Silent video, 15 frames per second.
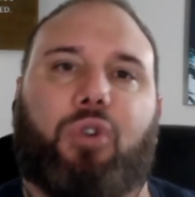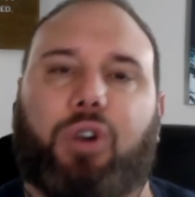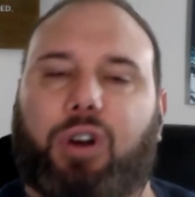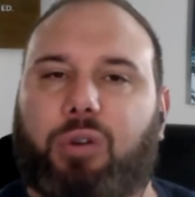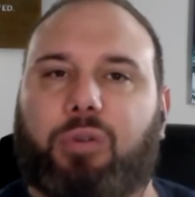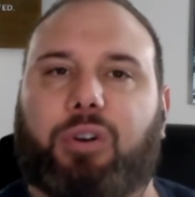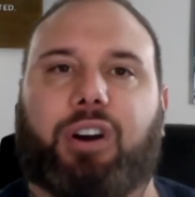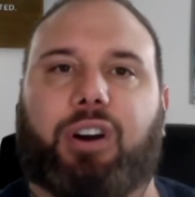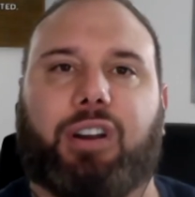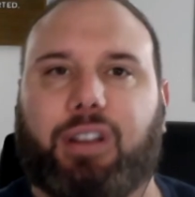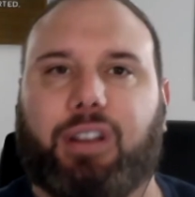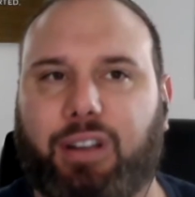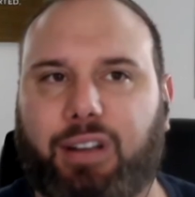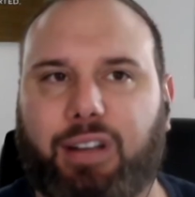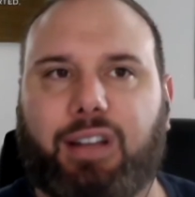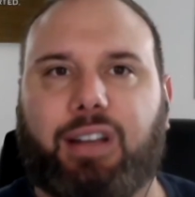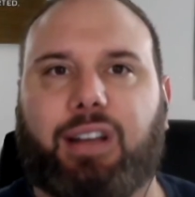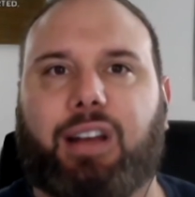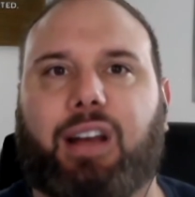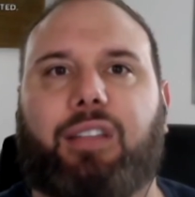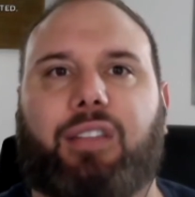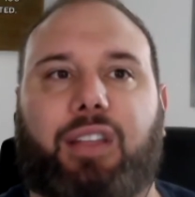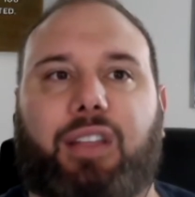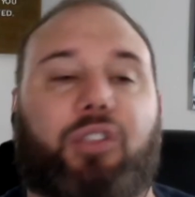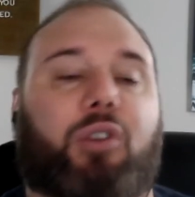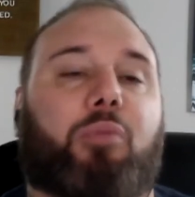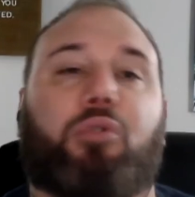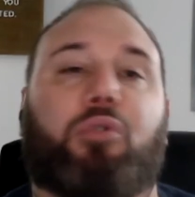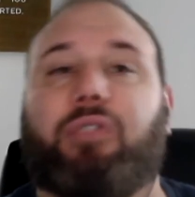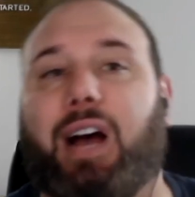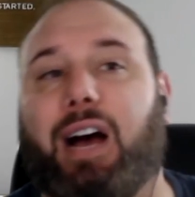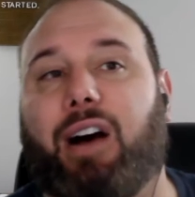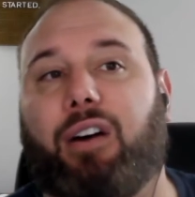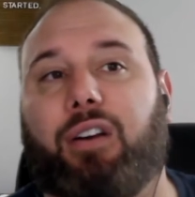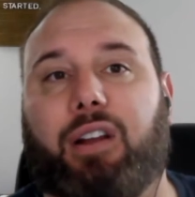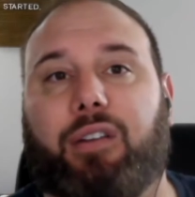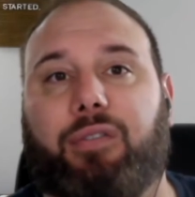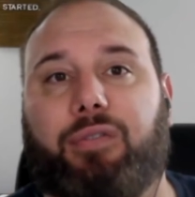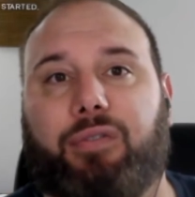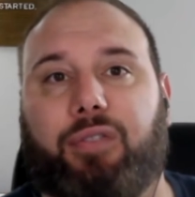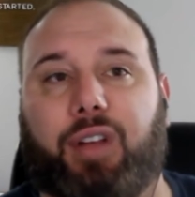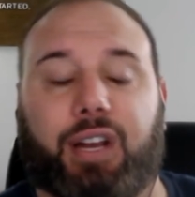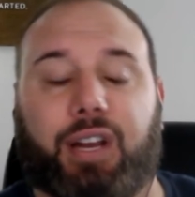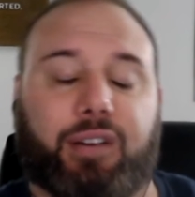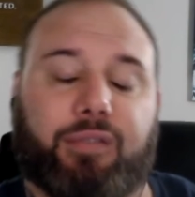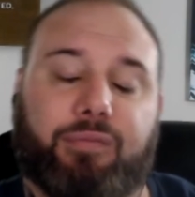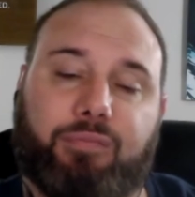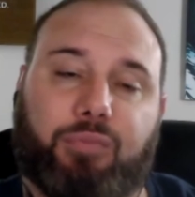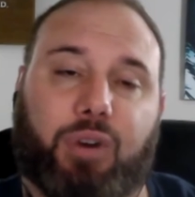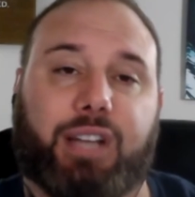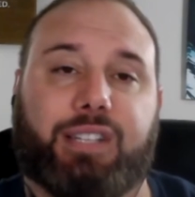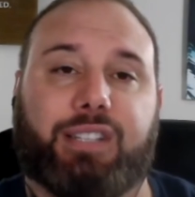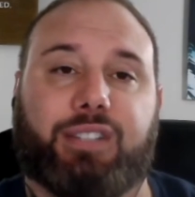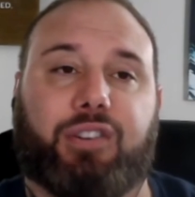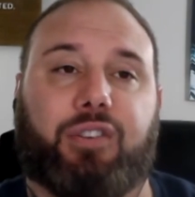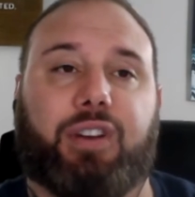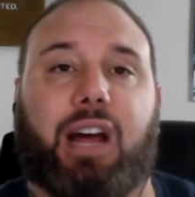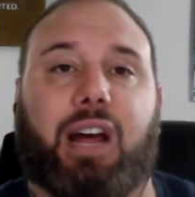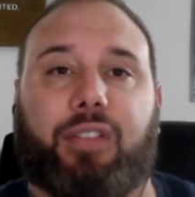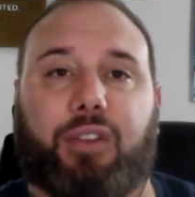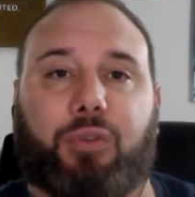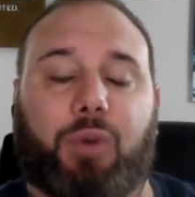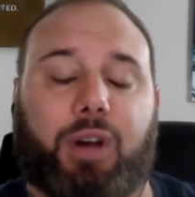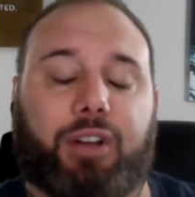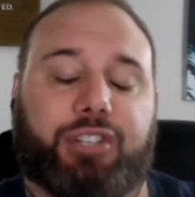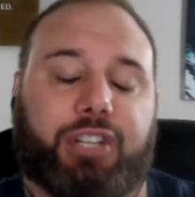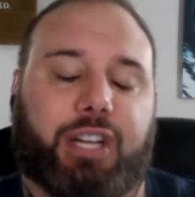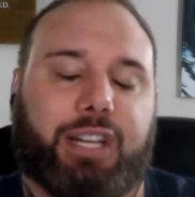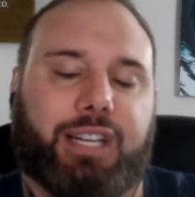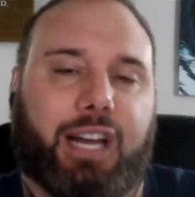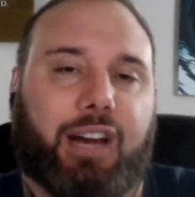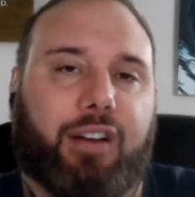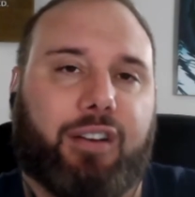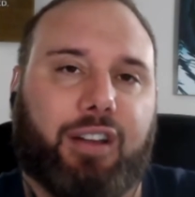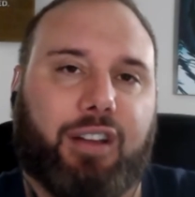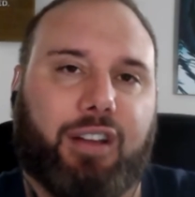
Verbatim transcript: oil work, mm-hmm. and then they'll move out if like prices go down, the well shut down.